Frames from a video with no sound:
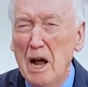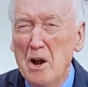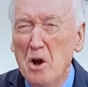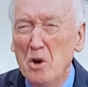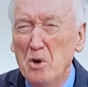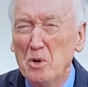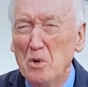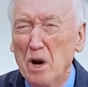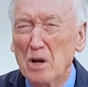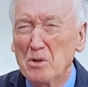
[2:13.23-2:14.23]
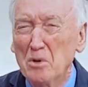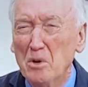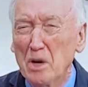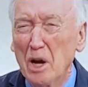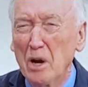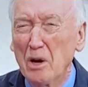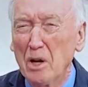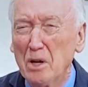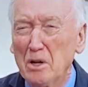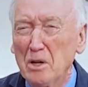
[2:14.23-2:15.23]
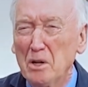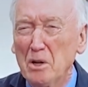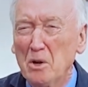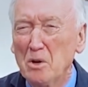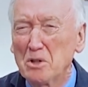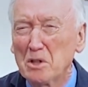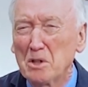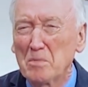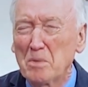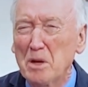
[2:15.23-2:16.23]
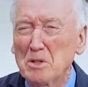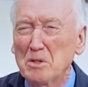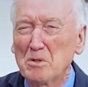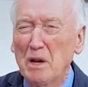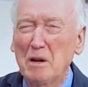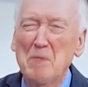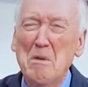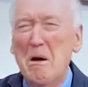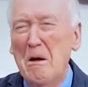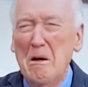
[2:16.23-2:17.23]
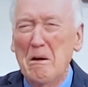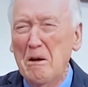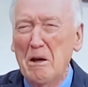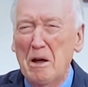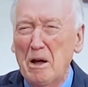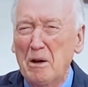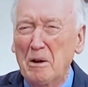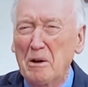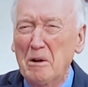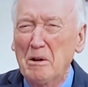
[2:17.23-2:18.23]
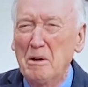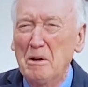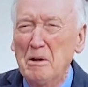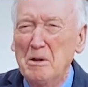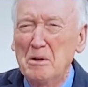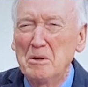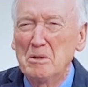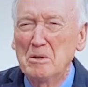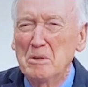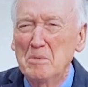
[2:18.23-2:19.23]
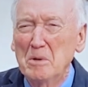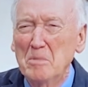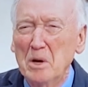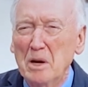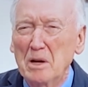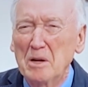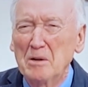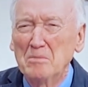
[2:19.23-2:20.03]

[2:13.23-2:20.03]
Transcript: I know who you are, Drew Carey. You know, so the price is right. Come on down. Give a break.